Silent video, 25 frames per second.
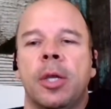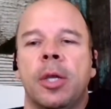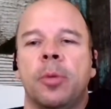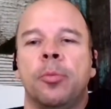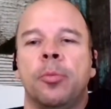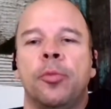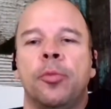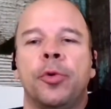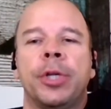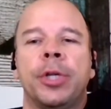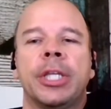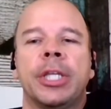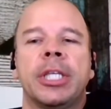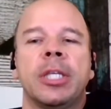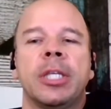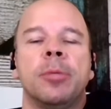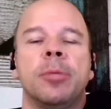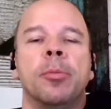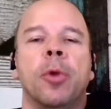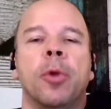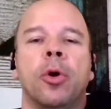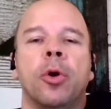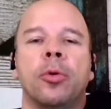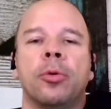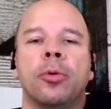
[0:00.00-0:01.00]
bringing
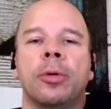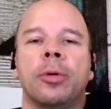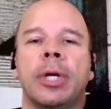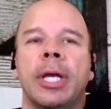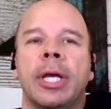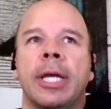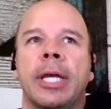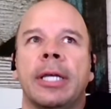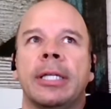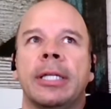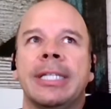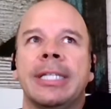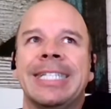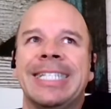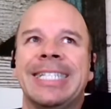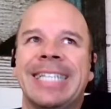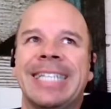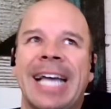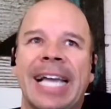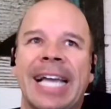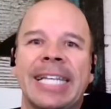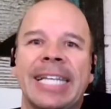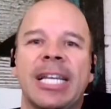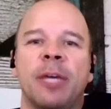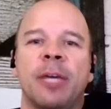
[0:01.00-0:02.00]
more
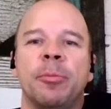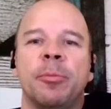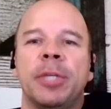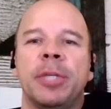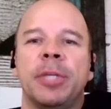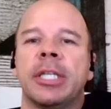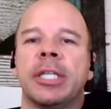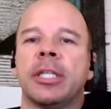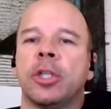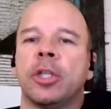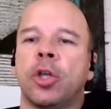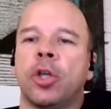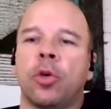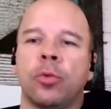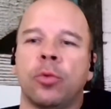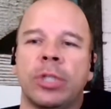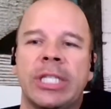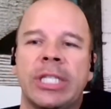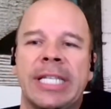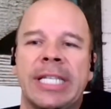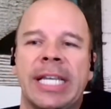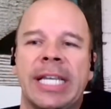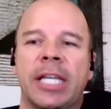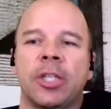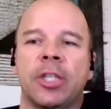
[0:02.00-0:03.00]
dynamic and
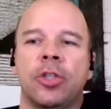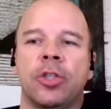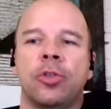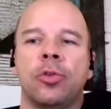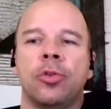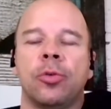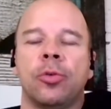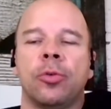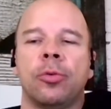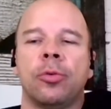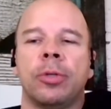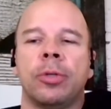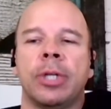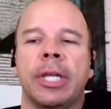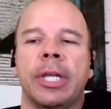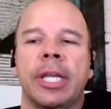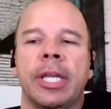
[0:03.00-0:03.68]
contextual